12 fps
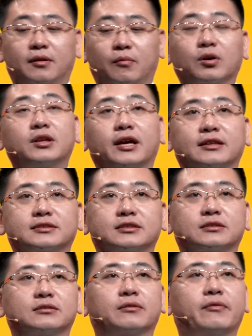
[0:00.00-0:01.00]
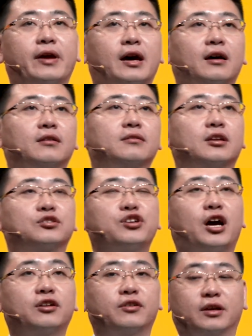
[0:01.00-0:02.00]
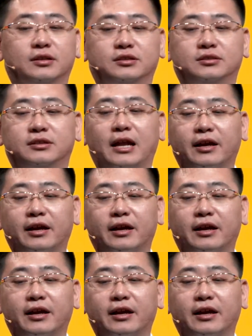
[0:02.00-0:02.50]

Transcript: what is where the chargers